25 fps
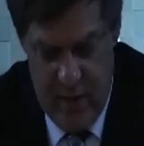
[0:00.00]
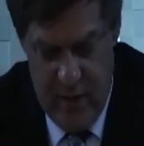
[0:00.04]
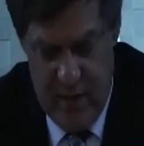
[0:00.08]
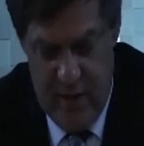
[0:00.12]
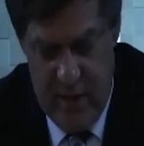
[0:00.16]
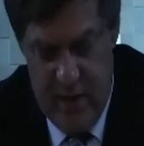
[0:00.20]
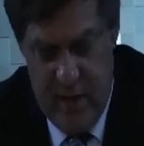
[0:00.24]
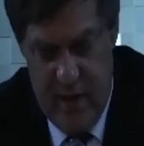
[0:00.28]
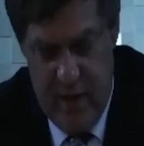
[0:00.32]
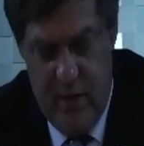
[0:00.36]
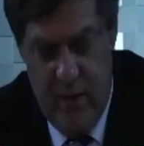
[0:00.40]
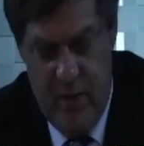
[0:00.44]

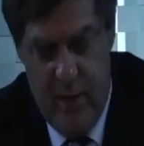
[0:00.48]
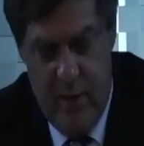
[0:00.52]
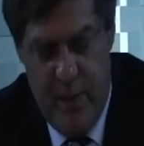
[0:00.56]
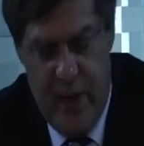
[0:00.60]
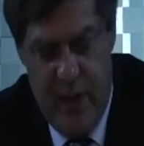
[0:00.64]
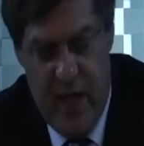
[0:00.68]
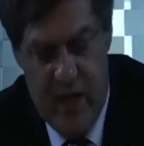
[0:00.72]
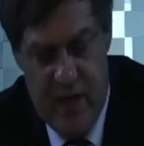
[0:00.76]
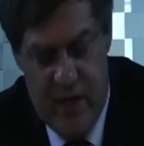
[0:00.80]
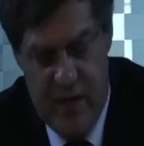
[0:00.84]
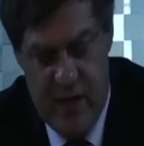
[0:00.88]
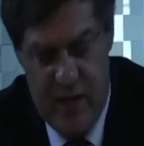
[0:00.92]
So the
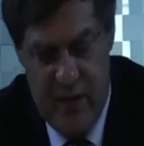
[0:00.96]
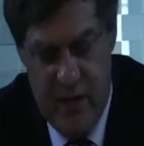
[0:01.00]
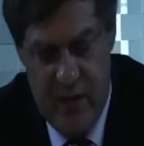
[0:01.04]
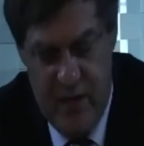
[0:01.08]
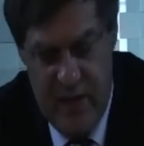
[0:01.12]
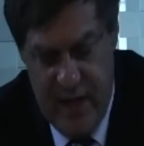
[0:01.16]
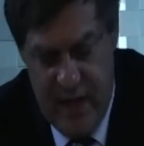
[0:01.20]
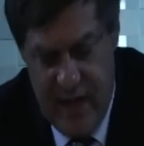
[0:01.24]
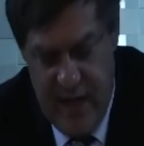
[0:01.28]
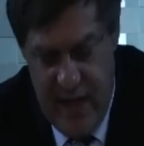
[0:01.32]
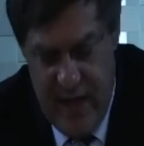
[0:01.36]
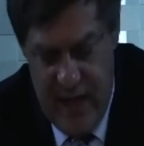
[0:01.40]
past 2
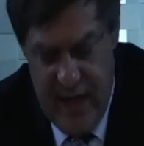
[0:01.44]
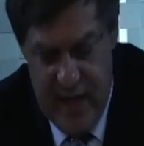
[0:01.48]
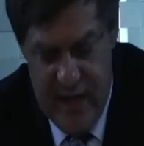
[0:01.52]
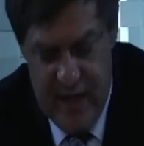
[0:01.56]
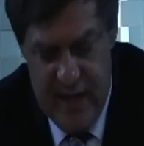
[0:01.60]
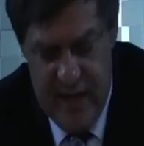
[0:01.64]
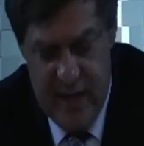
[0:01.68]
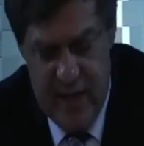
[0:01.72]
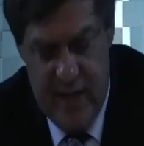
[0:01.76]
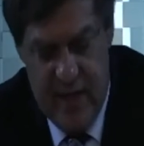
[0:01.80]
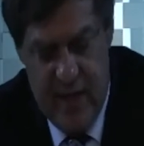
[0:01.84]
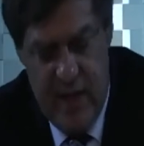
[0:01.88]

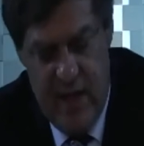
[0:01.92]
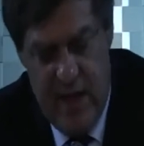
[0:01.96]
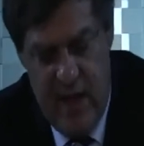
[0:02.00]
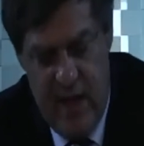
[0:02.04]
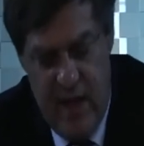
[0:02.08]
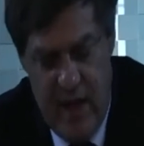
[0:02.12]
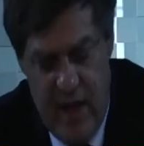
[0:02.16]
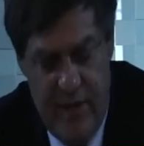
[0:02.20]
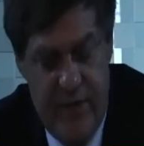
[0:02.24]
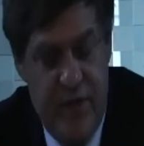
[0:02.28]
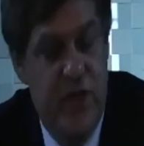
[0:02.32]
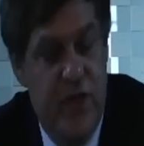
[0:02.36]
decades
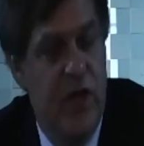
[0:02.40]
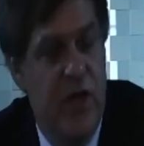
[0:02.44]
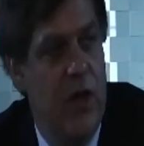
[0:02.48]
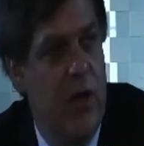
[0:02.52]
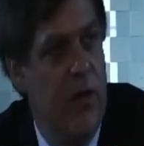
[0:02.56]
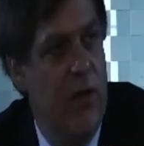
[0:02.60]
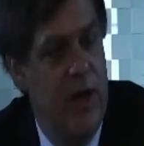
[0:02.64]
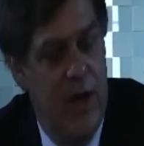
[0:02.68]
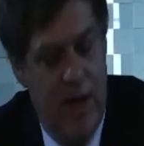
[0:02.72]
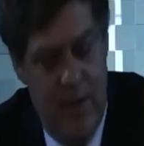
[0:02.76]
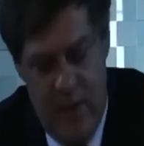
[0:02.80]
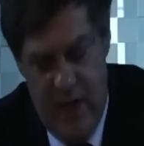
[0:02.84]
have shown,
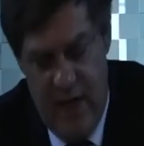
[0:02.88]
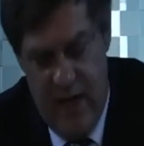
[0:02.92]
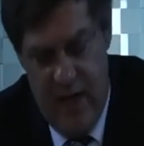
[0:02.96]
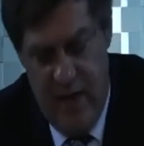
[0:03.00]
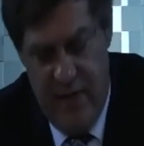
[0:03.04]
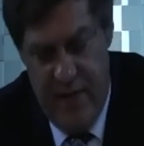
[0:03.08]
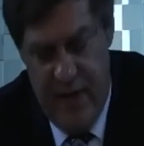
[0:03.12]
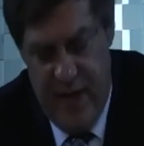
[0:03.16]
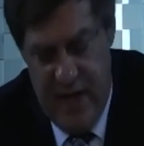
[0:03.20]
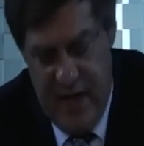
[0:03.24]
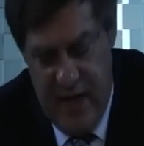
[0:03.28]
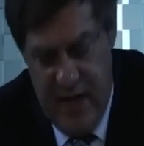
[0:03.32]
I believe,
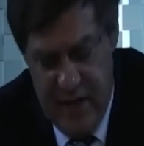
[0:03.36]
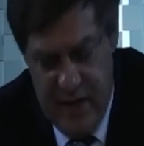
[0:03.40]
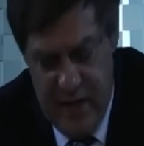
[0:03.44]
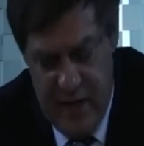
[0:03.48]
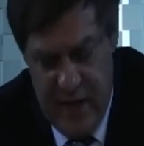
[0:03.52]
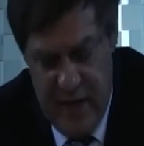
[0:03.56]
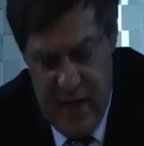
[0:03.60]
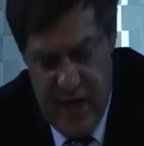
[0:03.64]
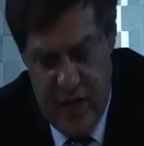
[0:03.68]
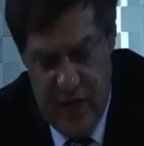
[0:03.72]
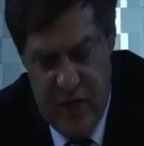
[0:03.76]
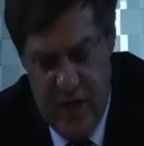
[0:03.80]
that
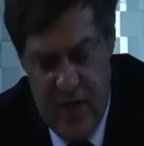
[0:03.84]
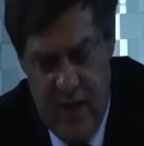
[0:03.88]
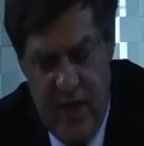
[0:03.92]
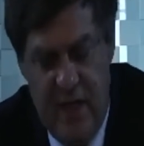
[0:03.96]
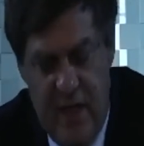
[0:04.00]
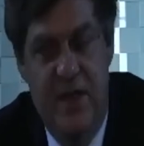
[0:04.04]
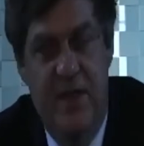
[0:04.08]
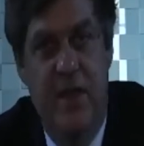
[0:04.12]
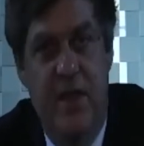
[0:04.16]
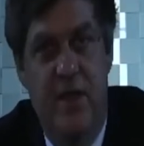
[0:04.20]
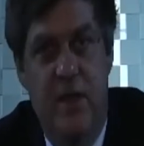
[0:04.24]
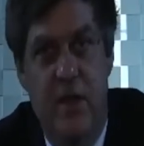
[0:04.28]
international
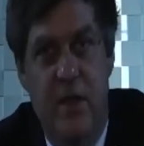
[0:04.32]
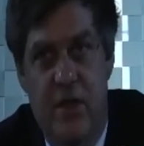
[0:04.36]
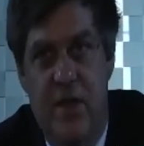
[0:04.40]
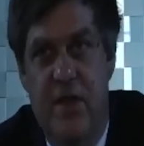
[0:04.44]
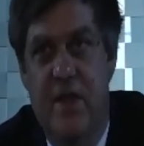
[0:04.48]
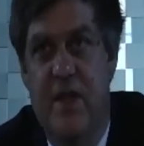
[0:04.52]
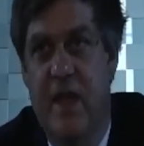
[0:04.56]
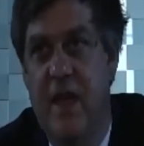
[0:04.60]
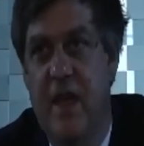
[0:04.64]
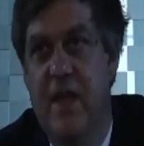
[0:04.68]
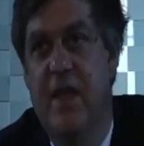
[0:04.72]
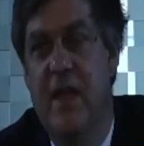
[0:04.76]
institutions
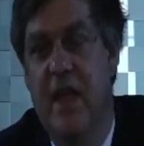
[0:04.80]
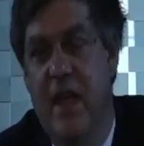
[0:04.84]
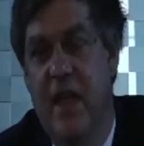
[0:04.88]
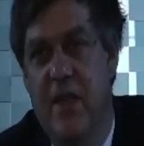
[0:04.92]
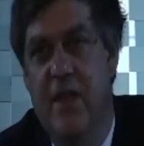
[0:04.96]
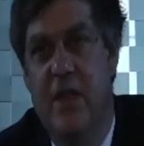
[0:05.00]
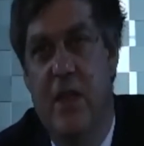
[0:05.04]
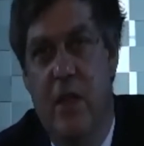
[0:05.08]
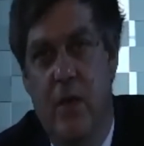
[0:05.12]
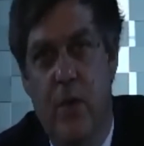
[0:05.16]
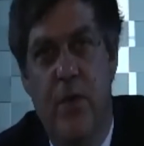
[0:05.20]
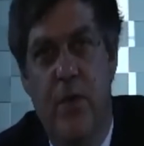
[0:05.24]
indeed
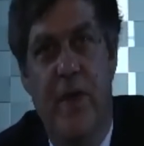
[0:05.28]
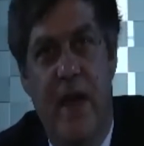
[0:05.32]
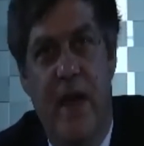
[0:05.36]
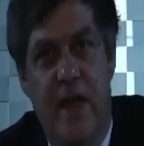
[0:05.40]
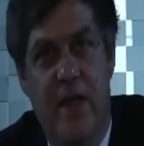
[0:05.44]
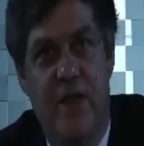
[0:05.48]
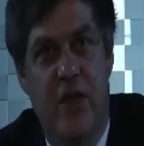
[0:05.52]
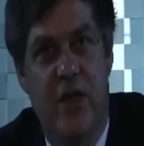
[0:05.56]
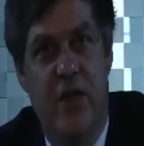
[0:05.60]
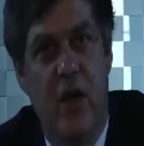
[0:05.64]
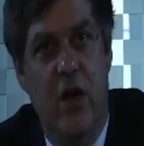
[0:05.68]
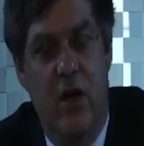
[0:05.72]
do their
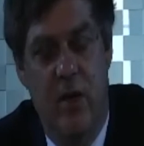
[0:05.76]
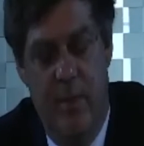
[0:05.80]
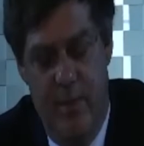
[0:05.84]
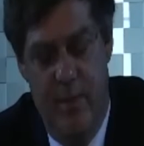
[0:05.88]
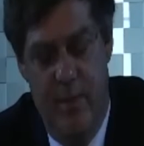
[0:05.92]
job,